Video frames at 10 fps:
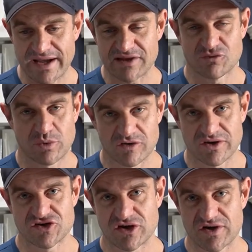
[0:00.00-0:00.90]
ads, we're a
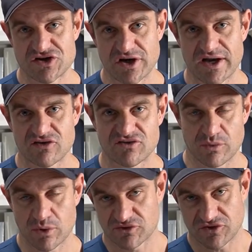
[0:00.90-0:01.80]
lead generation
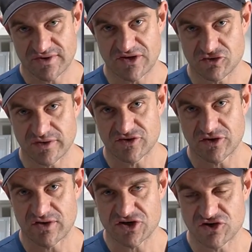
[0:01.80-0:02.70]
agency, we also teach lead
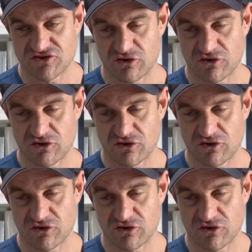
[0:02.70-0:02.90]
generation.